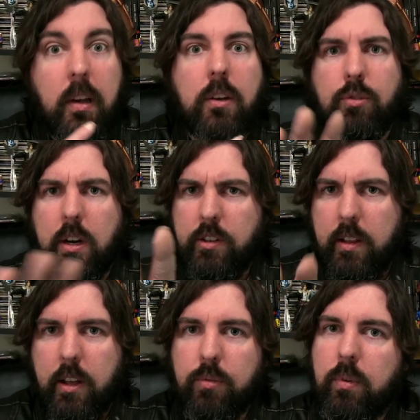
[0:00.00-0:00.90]
Scratch that
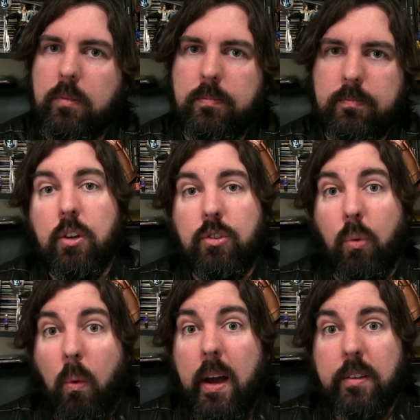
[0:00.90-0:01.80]
last one. So
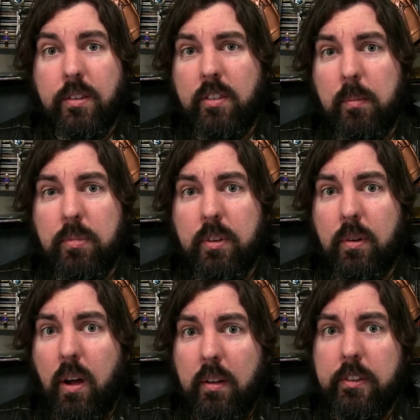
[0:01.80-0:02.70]
why is this
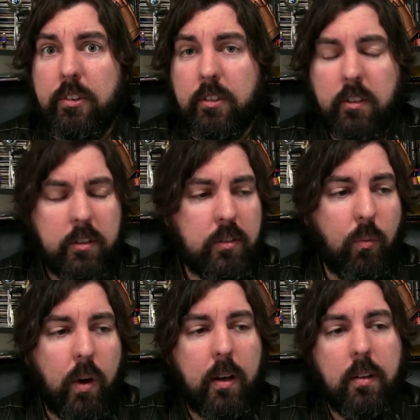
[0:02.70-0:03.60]
episode on this list?
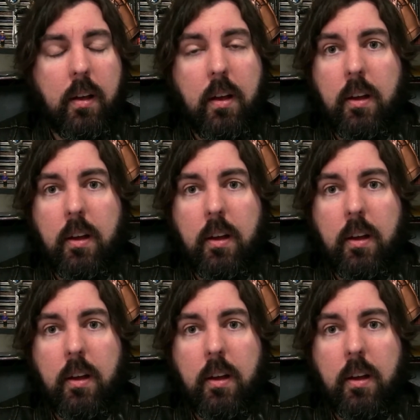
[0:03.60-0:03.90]
Well,